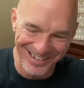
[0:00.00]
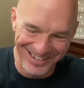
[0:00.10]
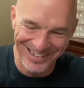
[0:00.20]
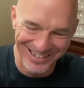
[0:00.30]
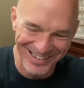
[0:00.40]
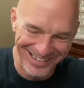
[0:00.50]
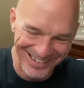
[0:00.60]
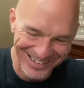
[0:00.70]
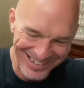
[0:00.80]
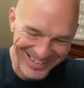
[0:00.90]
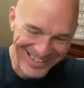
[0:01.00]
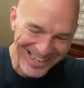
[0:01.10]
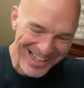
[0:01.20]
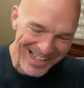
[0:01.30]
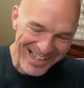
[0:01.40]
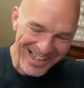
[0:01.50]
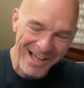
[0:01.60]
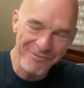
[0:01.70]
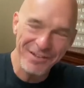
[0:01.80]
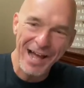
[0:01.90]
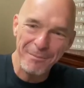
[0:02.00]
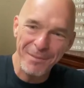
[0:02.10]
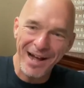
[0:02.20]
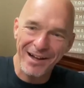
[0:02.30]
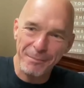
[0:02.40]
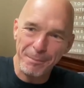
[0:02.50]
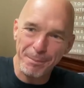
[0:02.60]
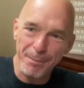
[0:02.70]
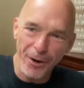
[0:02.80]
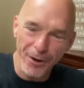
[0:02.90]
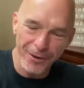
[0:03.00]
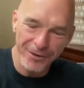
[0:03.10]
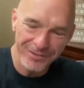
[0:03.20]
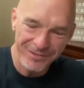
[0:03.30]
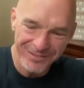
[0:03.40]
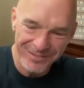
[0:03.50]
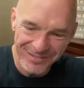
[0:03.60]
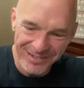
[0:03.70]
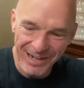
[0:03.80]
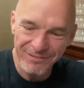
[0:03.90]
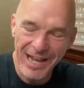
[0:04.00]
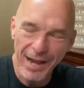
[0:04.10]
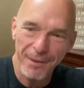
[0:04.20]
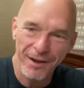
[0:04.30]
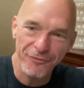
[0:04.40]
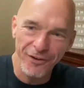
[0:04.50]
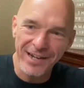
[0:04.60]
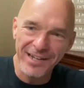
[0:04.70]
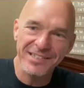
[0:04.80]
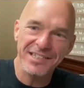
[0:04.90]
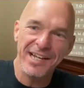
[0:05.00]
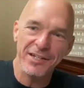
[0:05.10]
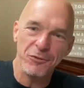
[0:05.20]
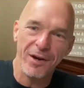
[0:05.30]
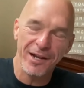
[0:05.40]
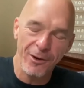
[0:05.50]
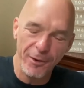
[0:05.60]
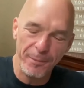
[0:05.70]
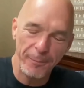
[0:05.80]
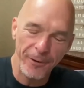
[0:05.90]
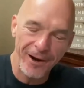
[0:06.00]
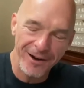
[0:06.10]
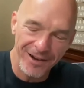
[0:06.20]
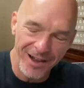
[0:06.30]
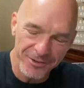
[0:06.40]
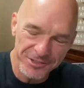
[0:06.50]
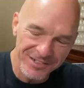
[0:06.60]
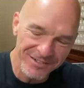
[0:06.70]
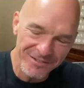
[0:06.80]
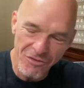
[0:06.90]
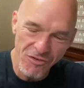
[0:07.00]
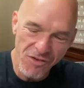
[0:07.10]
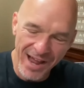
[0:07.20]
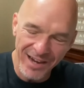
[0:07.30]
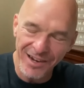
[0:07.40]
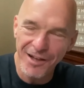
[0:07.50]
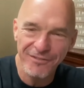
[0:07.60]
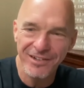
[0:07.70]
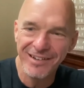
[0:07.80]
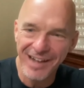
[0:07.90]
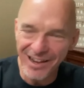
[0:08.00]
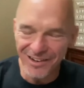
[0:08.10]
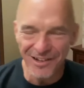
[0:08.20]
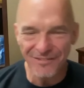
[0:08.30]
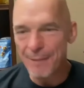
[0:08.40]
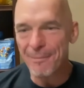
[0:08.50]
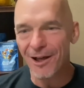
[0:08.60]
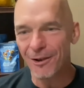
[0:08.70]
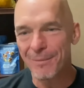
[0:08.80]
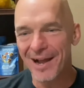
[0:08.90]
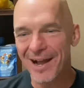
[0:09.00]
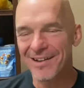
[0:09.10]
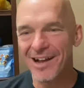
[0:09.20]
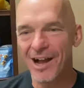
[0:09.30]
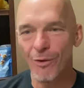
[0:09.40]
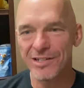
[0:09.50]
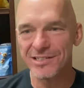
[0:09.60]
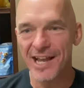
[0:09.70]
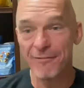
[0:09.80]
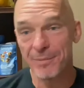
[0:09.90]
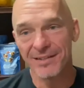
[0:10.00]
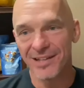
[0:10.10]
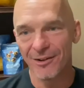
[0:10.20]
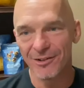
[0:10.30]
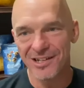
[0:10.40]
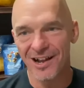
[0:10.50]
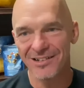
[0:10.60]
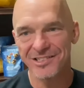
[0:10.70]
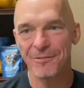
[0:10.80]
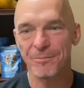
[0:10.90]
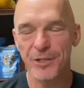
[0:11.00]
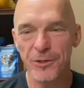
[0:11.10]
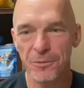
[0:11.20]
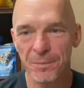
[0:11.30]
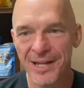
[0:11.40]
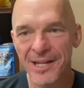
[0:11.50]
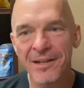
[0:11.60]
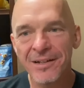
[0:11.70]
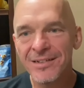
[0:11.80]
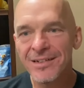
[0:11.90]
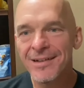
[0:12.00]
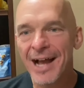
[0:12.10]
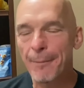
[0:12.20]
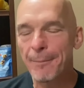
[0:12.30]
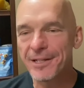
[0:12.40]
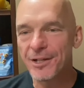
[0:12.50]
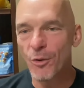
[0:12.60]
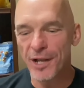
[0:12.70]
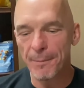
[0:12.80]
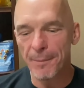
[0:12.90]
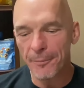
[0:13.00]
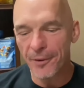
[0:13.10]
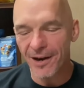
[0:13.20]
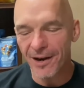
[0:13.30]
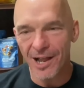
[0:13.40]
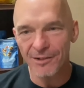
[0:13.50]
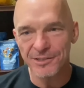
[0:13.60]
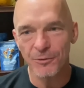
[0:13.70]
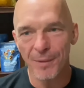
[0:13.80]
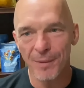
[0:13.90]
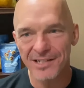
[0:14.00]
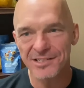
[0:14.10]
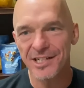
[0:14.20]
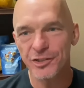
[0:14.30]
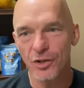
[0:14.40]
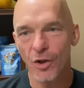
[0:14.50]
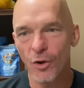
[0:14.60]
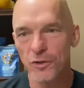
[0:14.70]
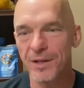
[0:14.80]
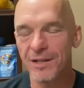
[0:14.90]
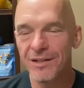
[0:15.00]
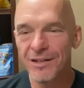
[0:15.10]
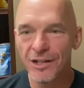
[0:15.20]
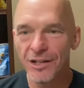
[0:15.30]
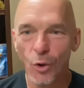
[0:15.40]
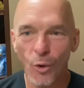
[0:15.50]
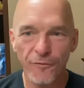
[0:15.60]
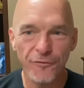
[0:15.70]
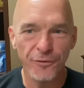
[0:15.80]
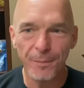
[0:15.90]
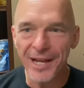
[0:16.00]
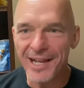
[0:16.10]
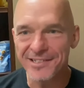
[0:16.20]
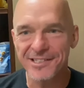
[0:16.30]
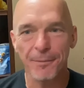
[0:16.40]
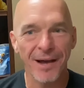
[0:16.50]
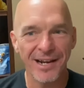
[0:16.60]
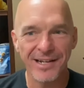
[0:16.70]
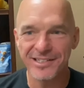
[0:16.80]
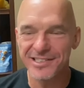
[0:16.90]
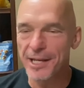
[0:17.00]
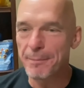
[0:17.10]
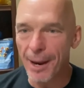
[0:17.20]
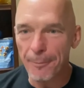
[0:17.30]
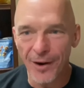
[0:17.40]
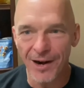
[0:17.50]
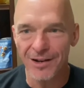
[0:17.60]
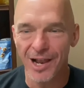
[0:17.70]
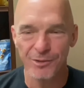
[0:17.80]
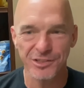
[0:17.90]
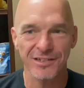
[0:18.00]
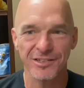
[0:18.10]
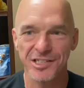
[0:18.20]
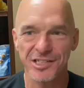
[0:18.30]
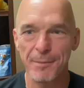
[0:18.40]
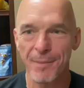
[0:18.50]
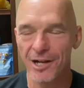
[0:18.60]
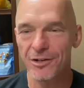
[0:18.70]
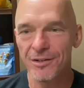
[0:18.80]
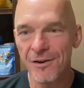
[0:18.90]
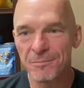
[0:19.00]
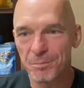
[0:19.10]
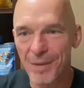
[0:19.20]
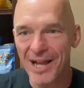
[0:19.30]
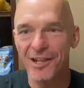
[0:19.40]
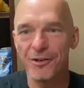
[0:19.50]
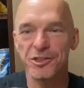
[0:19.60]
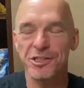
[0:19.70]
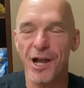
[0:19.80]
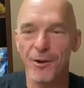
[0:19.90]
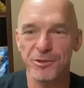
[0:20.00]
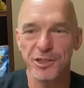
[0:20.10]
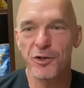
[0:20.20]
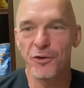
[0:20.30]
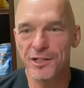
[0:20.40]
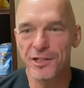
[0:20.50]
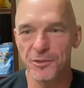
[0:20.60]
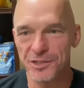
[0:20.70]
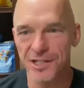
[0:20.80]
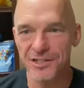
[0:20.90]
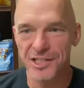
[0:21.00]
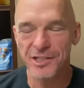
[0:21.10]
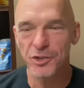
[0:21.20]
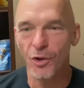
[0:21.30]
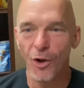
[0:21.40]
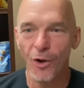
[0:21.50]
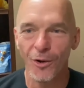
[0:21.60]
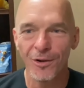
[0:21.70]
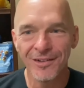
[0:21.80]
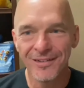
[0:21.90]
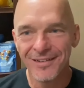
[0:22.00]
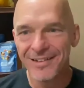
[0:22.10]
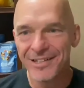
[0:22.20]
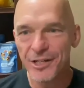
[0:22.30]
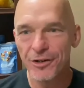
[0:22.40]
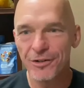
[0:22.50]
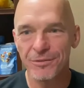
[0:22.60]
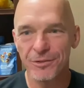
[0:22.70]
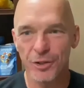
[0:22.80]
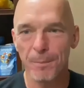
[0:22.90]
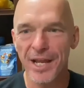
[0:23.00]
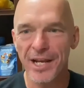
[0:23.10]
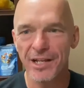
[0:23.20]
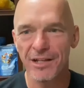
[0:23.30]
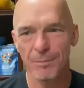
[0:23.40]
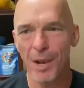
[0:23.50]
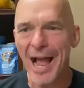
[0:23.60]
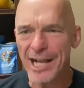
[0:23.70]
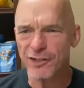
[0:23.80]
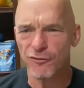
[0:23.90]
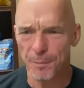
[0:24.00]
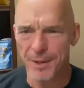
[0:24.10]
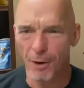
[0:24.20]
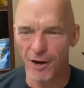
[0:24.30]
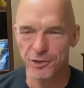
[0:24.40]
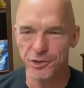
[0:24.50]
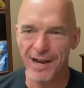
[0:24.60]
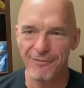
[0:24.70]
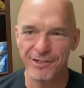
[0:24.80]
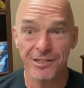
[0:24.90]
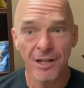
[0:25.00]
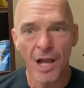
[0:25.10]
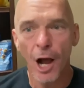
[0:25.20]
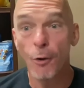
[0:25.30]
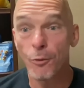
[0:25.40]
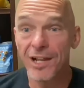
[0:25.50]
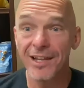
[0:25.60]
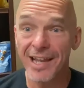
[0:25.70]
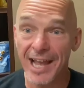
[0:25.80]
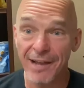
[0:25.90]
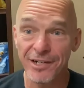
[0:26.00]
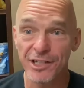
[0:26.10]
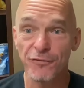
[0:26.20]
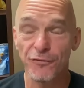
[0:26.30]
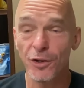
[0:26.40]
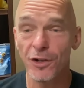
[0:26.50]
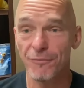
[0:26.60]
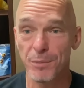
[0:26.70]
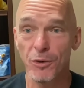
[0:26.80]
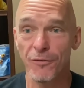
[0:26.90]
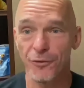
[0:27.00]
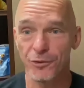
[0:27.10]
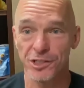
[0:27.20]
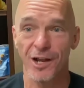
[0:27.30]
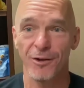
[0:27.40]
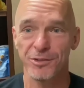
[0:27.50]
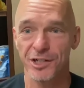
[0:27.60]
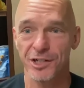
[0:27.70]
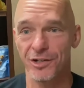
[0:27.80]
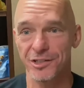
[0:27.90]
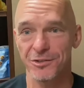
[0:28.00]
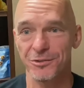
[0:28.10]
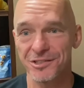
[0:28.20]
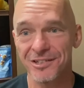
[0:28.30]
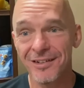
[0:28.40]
I've got my myrrh. I've got my frankincense when I go in my prayer closet. I love it. I love it. I'm all about it. I always have been, though. It's not something new to me. I've been going in my prayer closet with my essential oils, but Lord forbid somebody to see my prayer closet and see my my little stones and crystals and essential oil. You're committing blasphemy, brother Travis. Oh, really? Heaven is full of beautiful stones and crystals.